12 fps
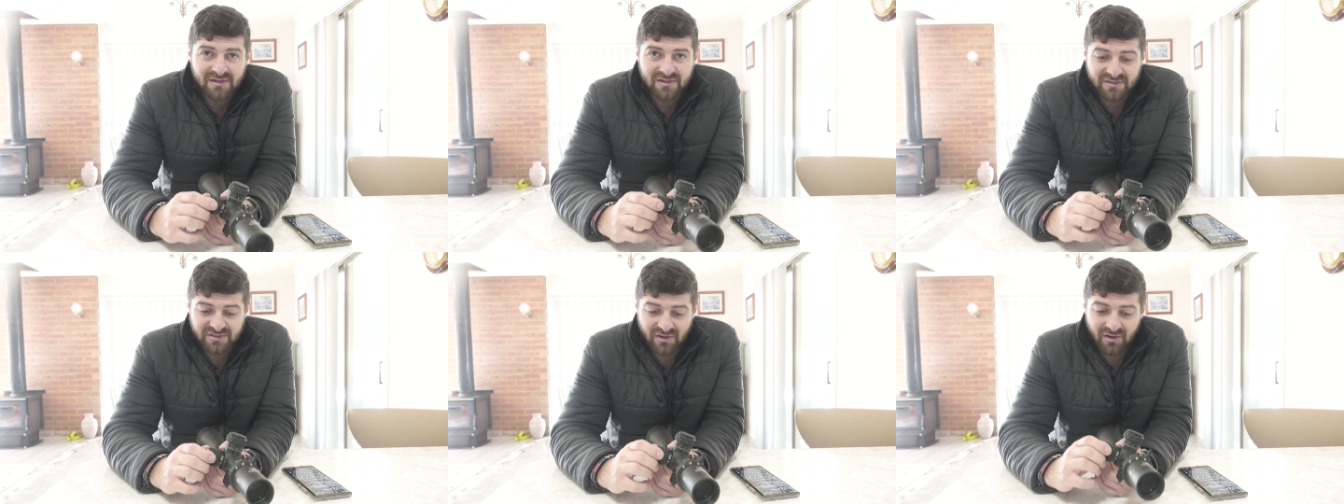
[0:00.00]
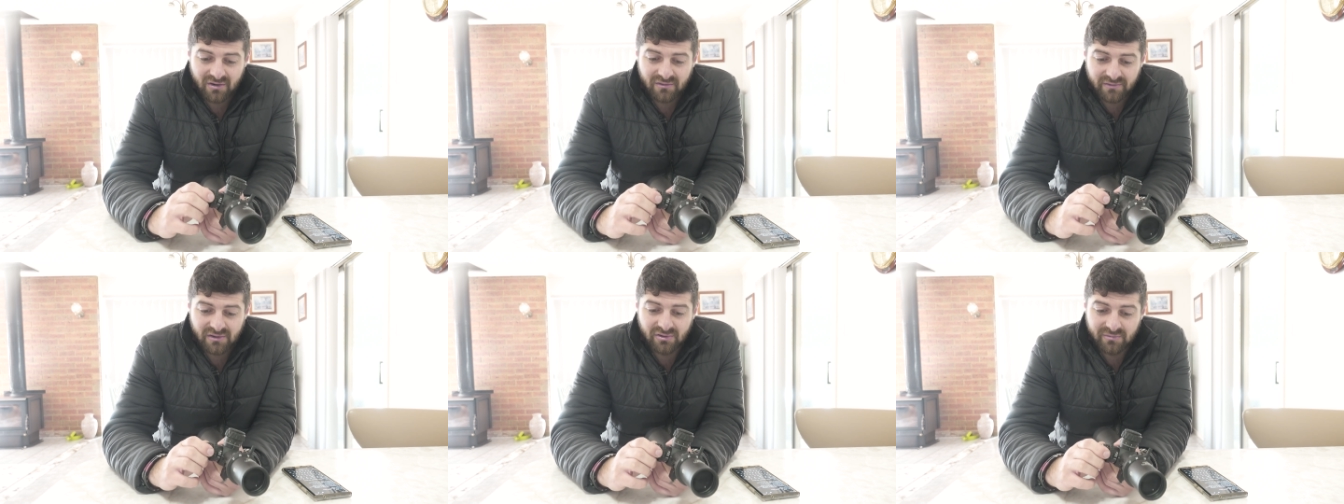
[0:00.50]
So
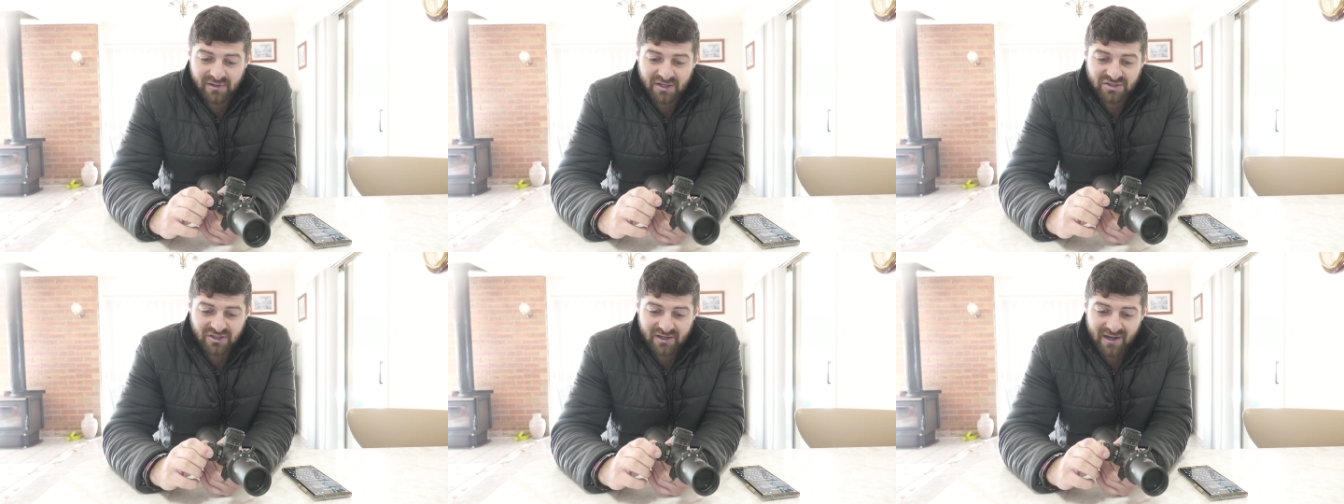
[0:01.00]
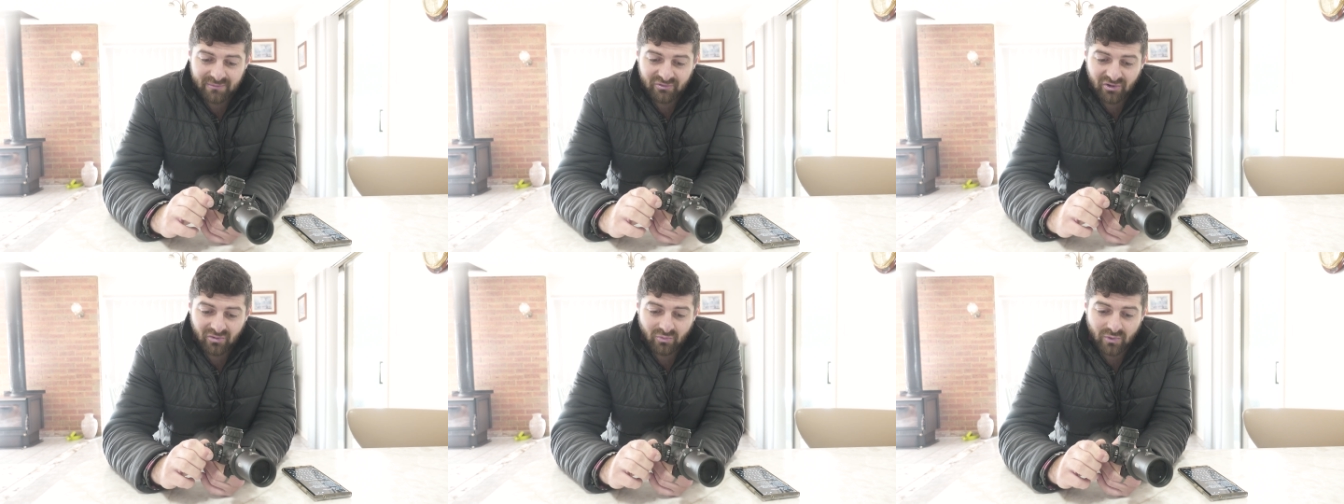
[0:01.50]
the illumination comes
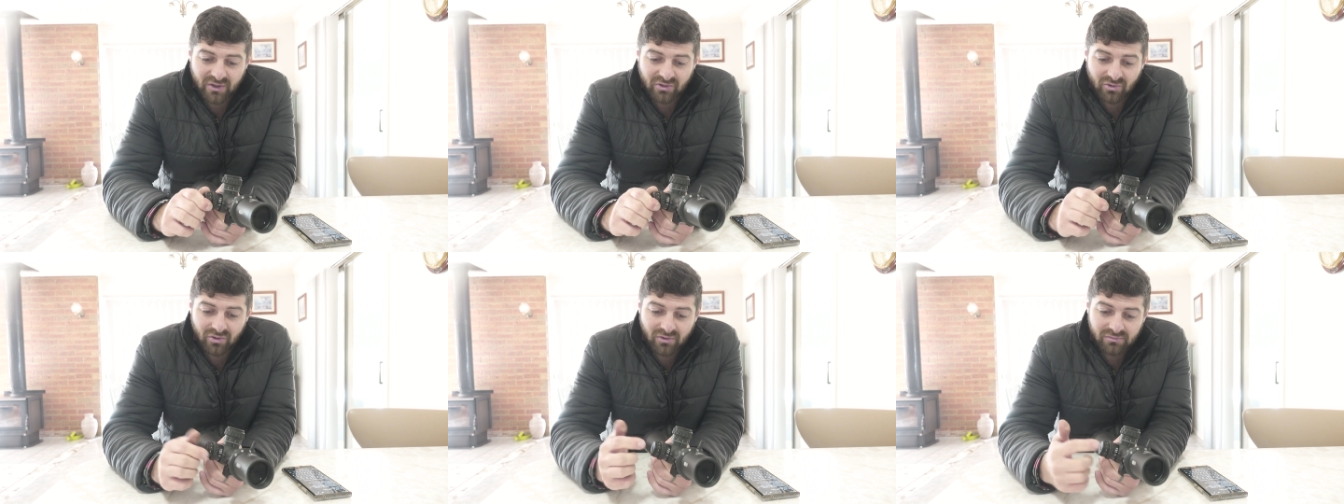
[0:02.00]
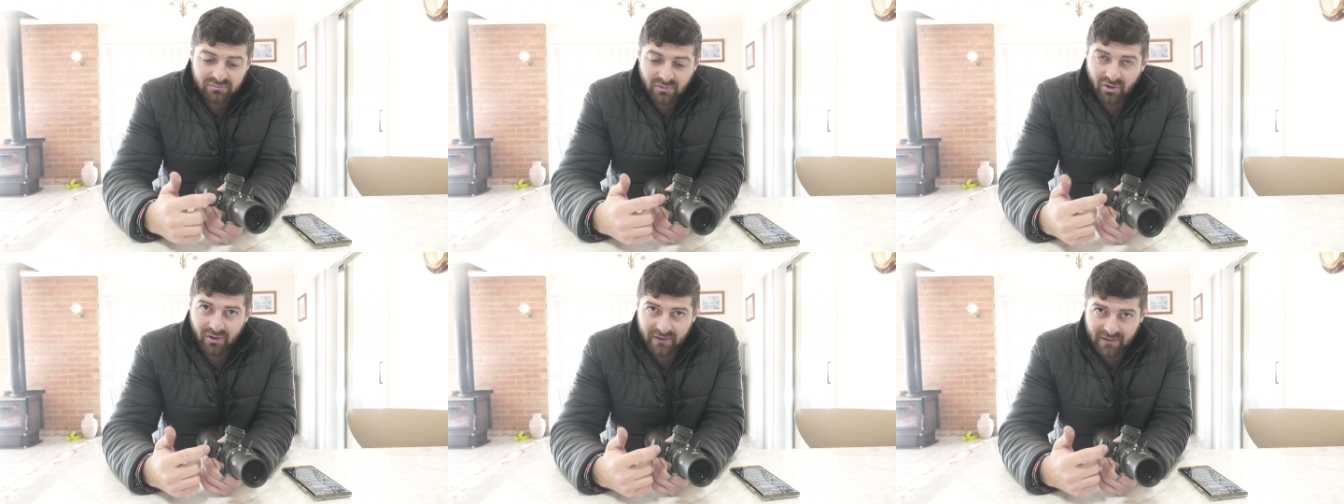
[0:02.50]
on when you're
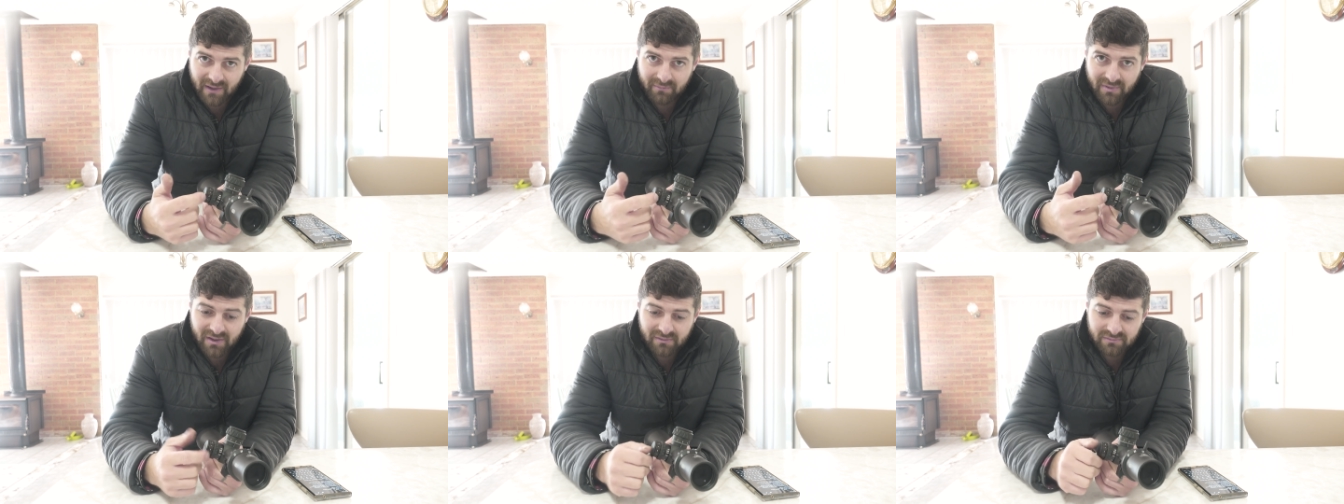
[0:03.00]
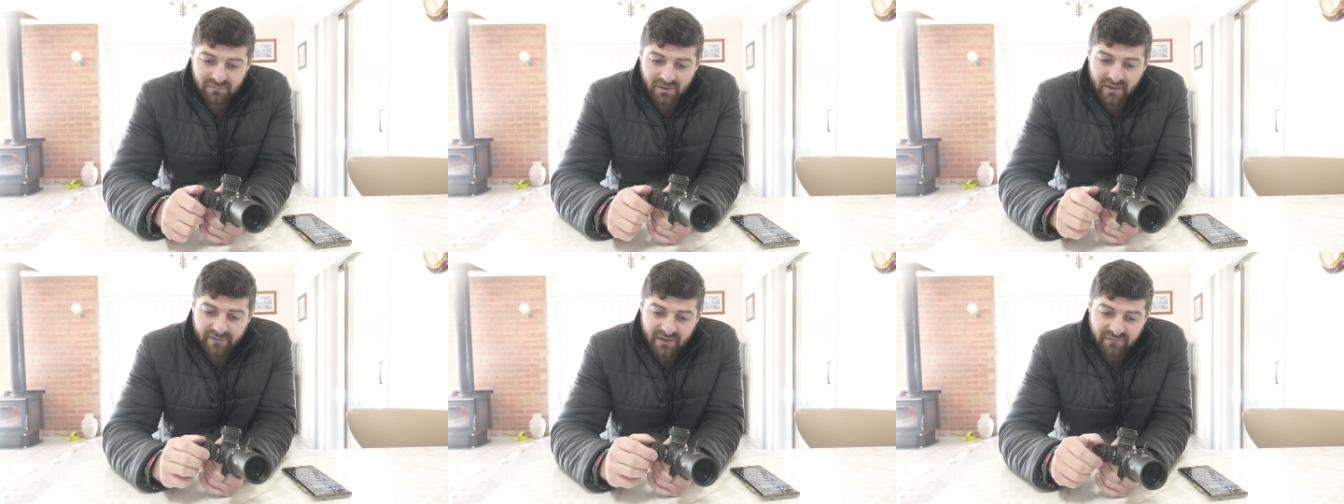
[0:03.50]
on a number,
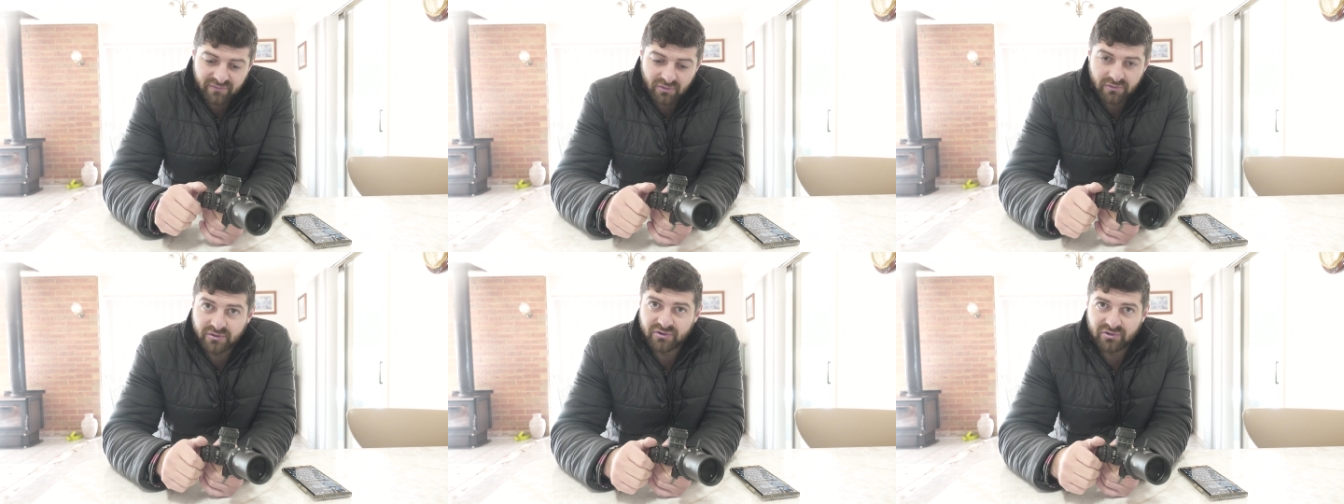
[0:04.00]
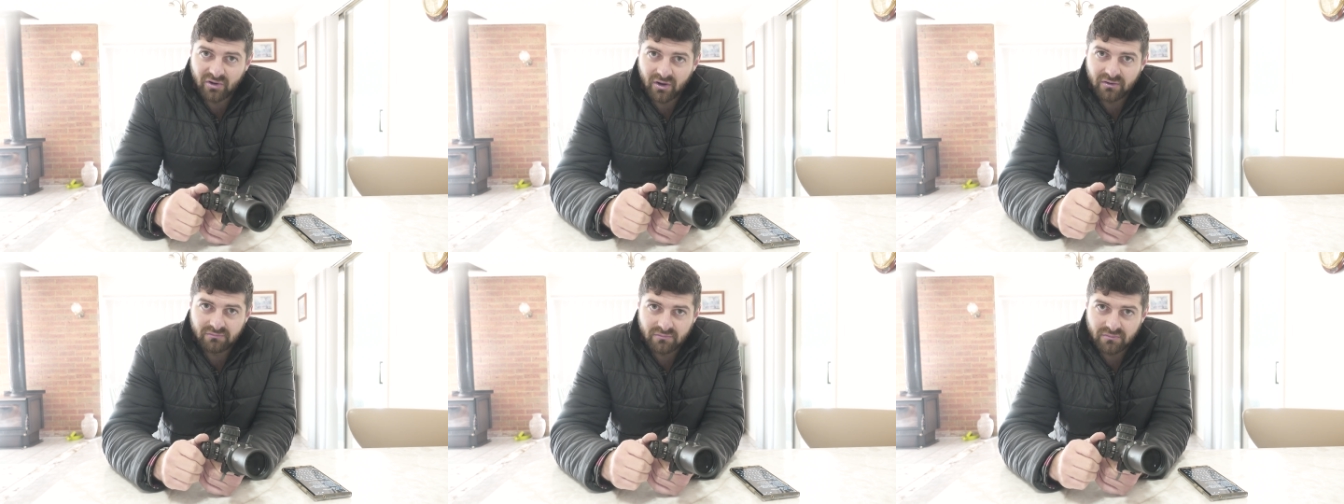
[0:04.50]
and then if you're on the dot,